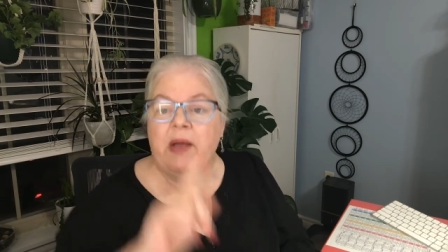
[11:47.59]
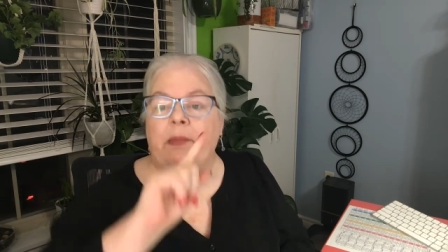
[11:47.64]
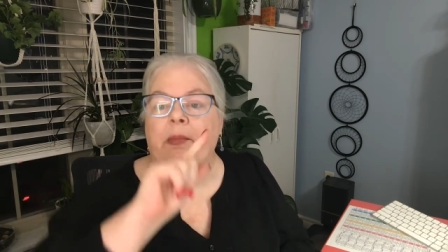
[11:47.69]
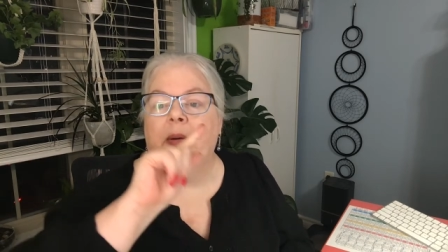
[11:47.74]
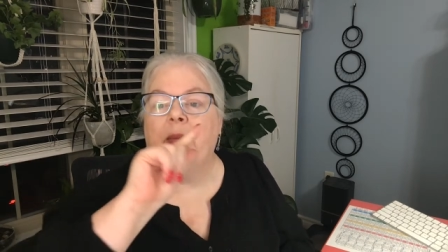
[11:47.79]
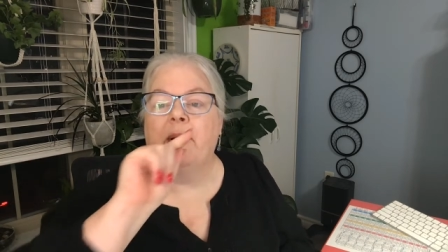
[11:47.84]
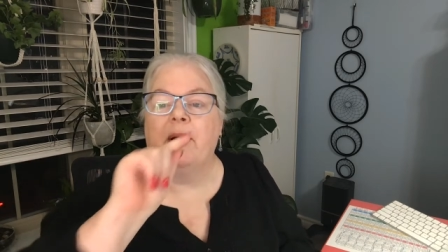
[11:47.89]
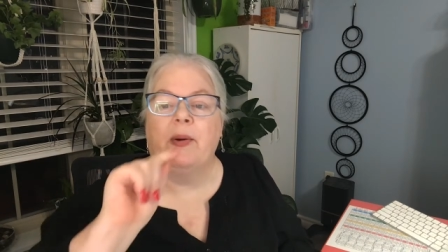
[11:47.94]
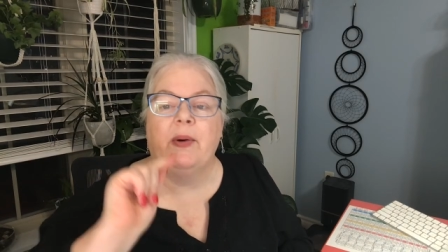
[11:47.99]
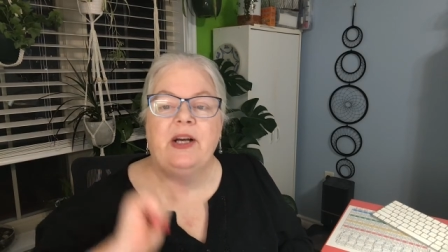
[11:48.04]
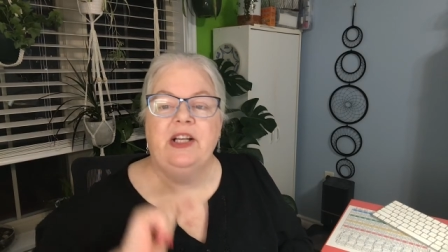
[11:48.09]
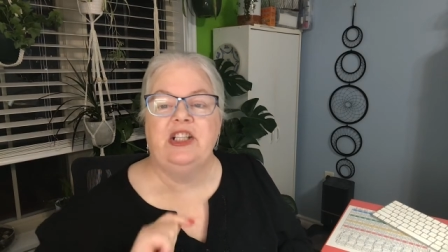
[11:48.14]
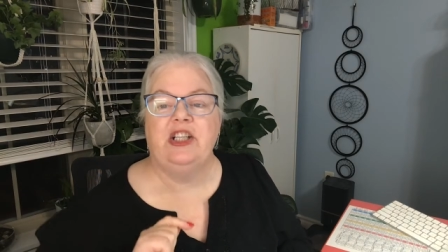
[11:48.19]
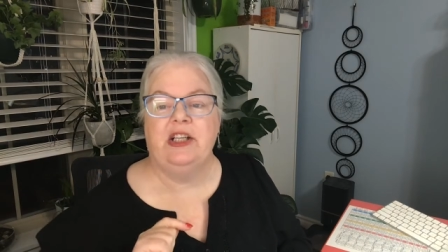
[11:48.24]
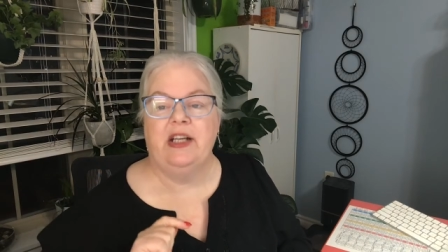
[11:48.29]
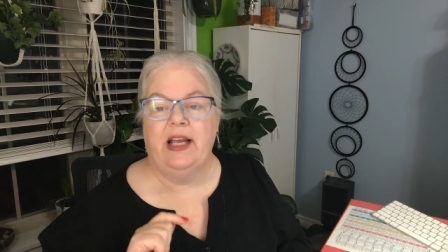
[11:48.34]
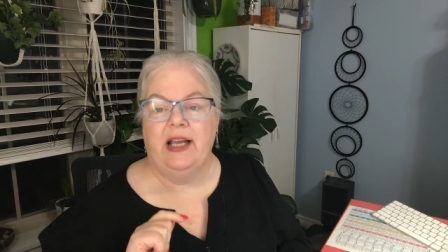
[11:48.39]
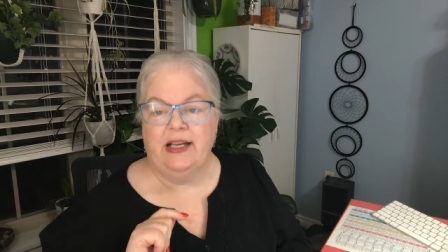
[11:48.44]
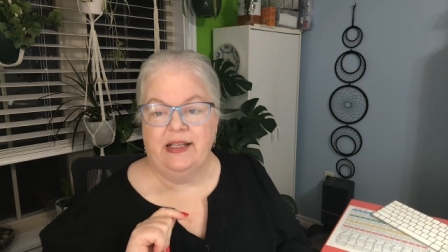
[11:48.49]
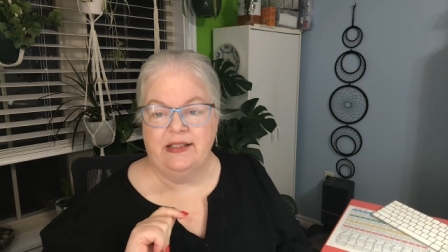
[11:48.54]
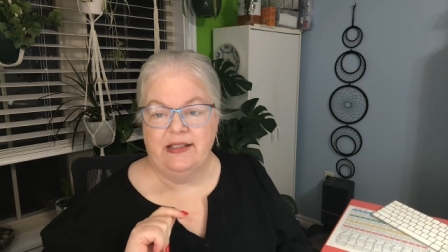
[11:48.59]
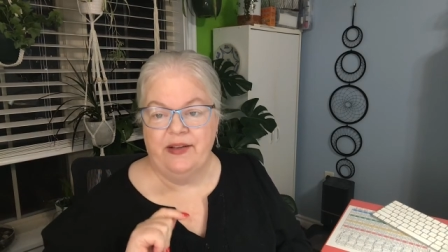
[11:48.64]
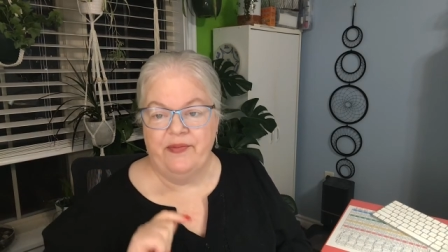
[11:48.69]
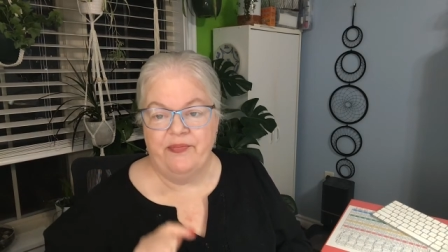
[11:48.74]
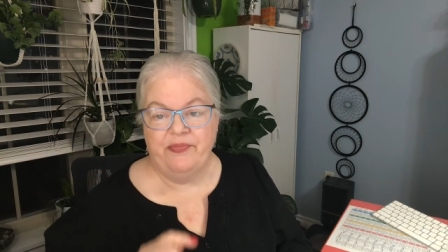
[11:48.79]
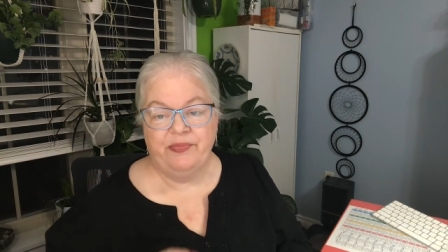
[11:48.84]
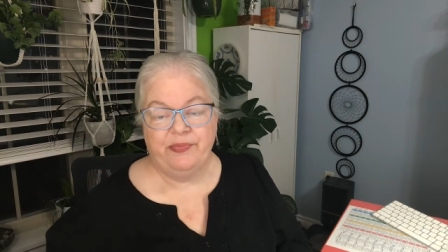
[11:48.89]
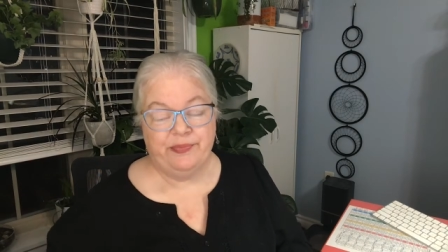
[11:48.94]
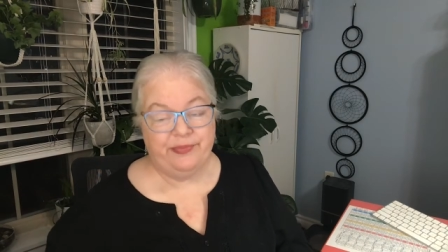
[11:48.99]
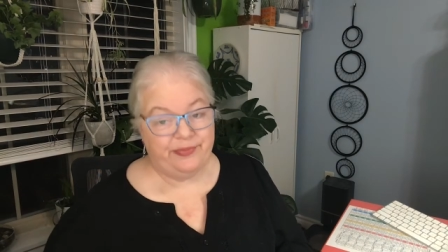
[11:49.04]
Well, my question is
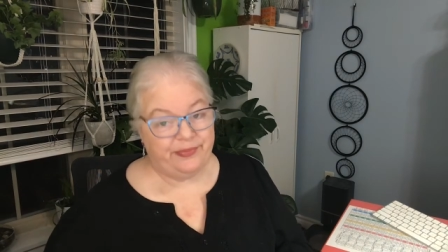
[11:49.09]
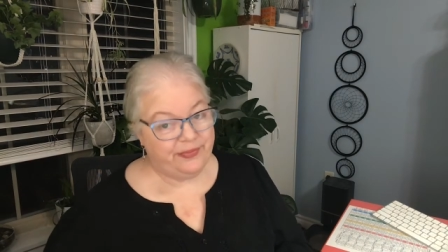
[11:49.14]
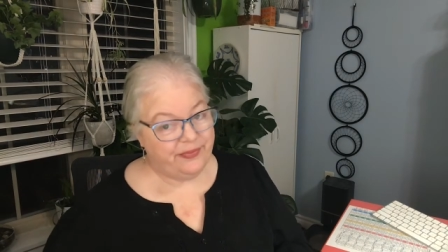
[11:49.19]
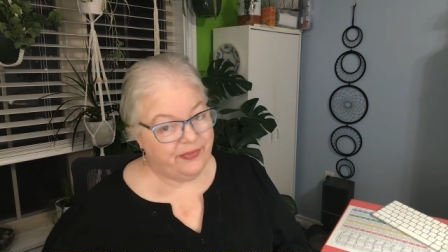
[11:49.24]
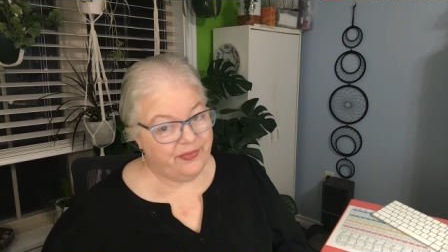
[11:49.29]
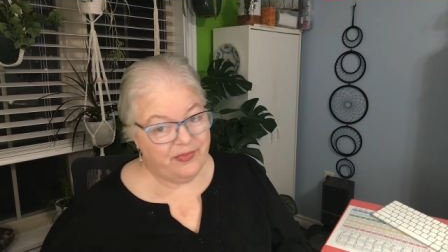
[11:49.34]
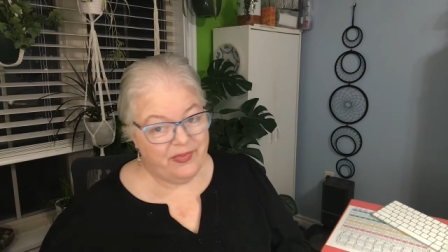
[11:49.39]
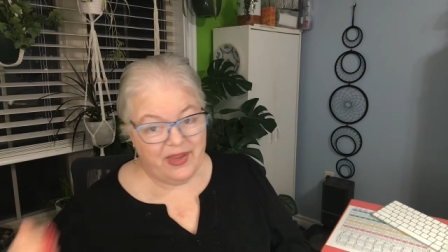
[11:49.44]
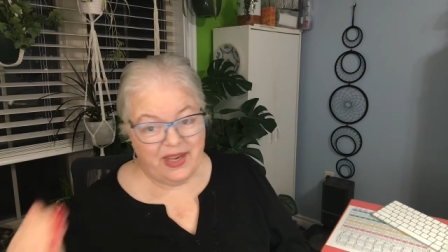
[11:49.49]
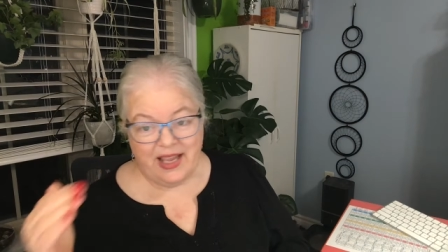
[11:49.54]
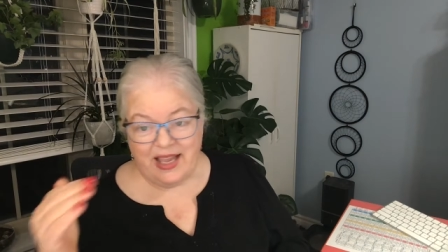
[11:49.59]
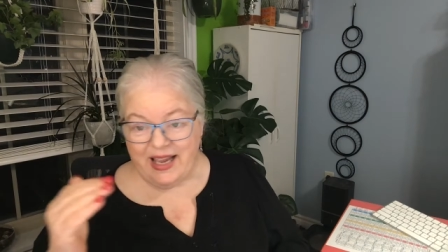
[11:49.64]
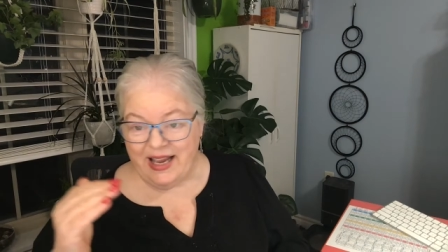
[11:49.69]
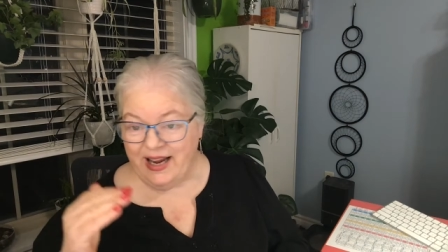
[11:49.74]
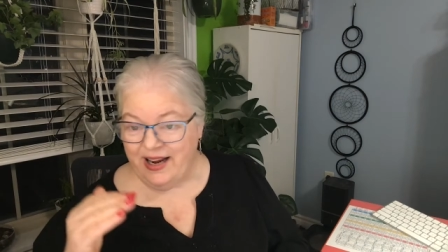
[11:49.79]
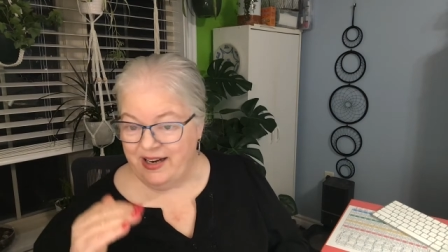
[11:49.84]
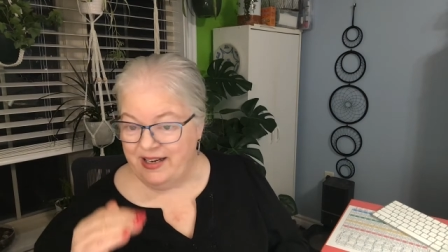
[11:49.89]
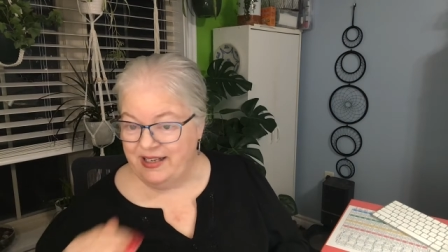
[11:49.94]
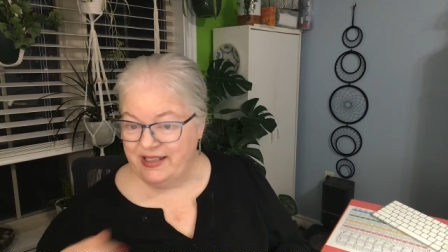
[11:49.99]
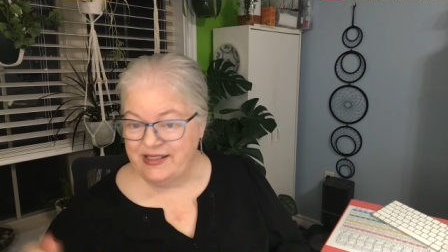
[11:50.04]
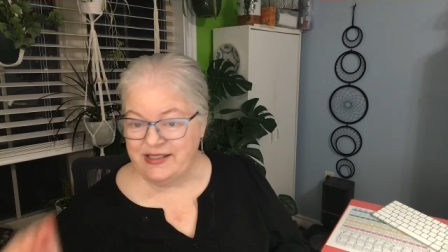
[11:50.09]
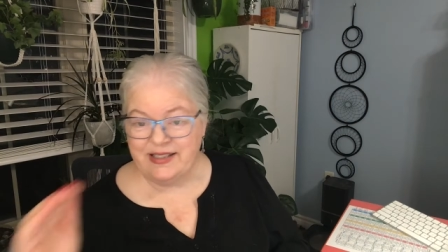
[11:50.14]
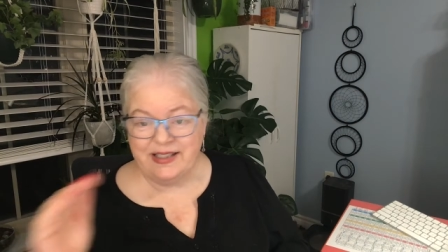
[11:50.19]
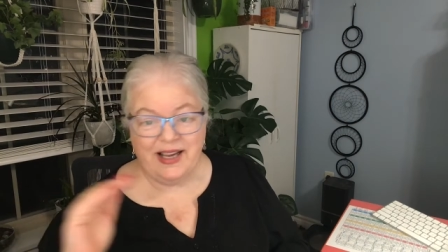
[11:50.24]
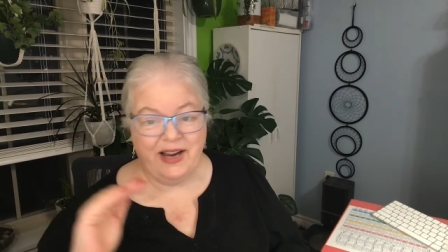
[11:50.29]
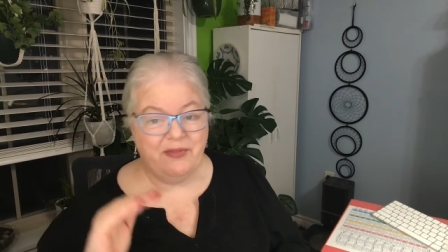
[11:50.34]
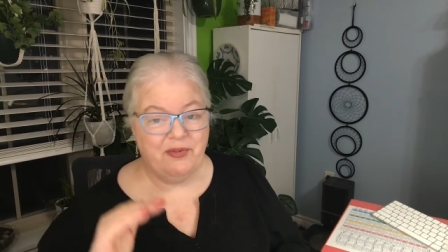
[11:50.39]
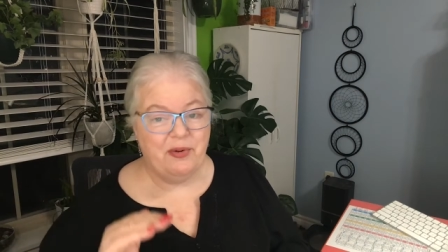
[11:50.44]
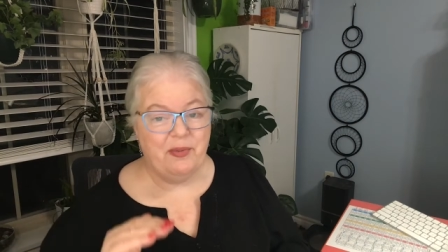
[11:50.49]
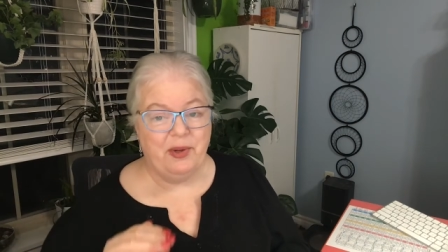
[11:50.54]
is the
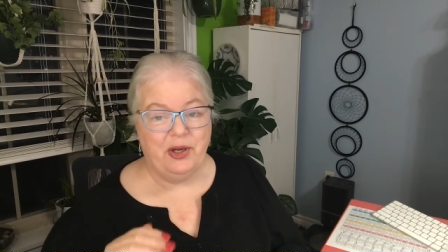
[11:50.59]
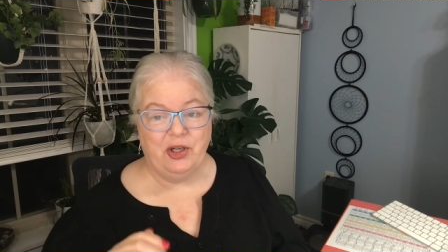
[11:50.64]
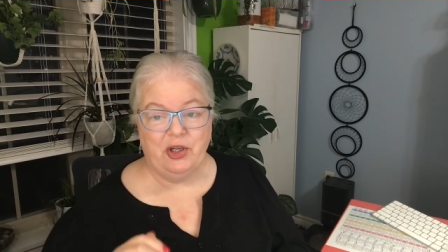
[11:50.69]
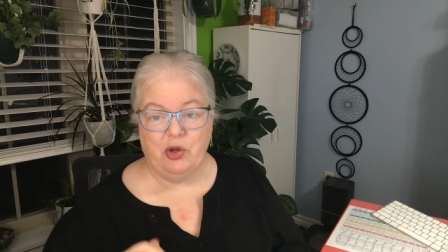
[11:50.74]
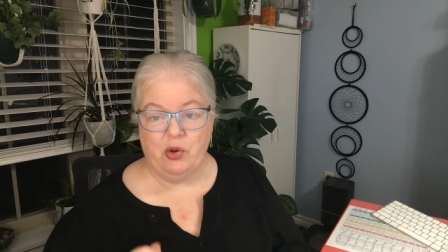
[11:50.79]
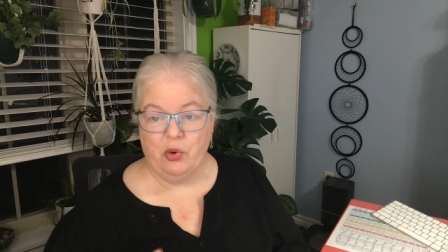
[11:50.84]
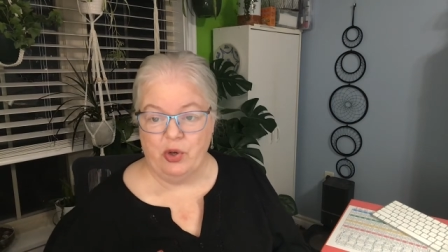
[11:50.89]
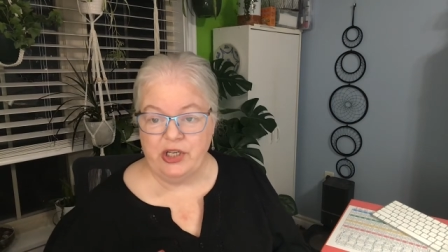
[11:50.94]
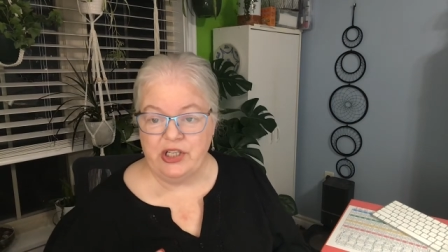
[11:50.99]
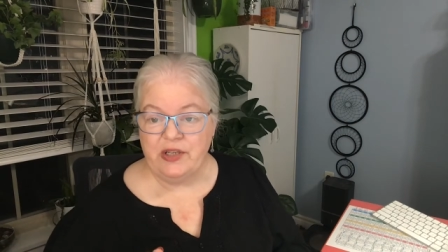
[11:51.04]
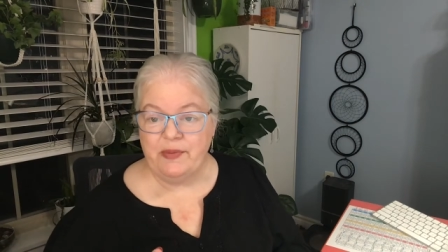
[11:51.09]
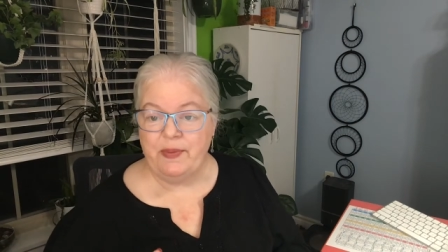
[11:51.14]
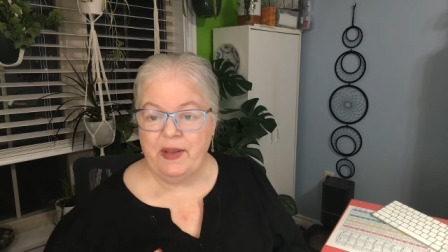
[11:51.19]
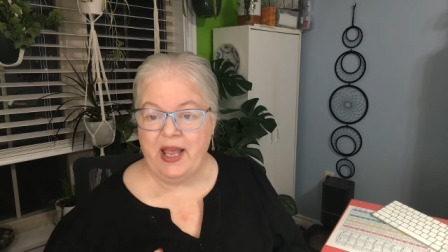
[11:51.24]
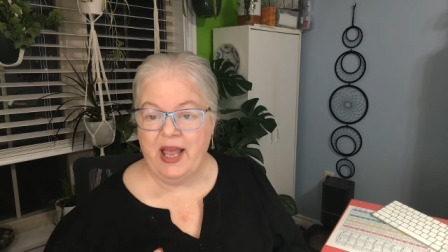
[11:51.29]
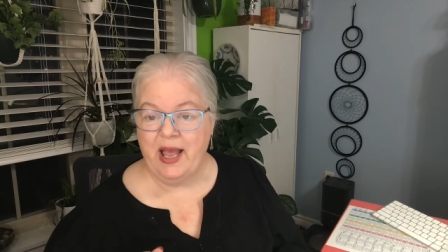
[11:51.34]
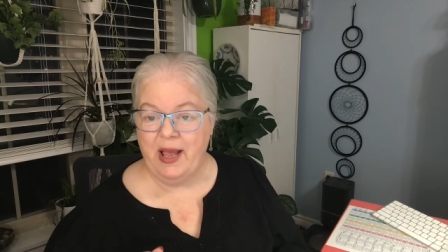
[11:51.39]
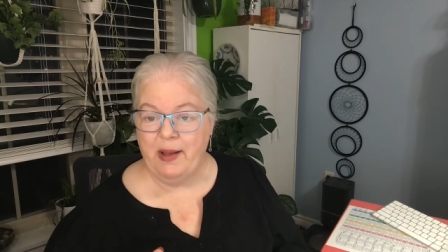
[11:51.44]
government going to be